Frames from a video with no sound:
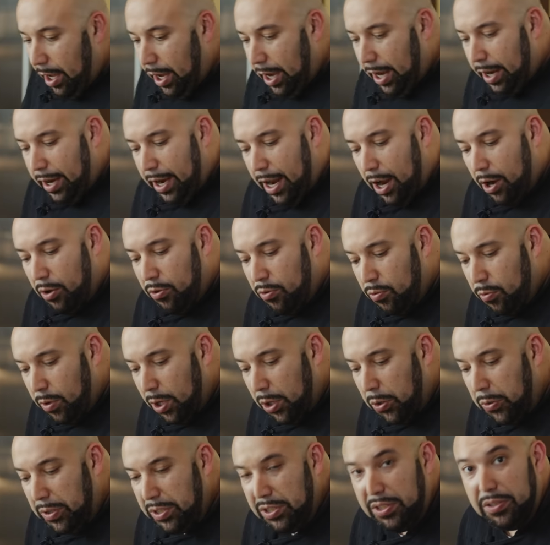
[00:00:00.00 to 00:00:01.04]
And now we're
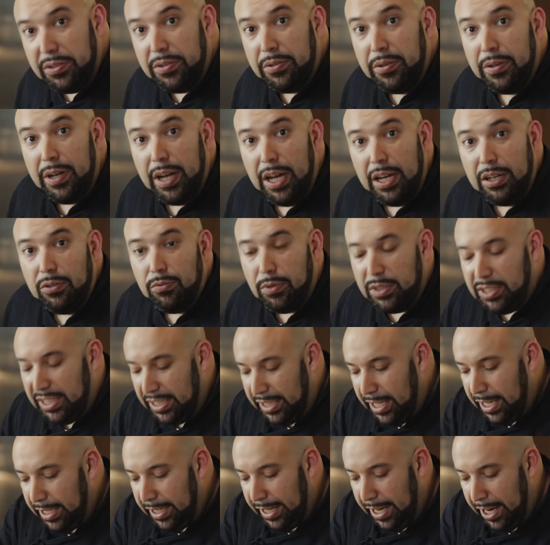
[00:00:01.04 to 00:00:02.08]
going to, once again,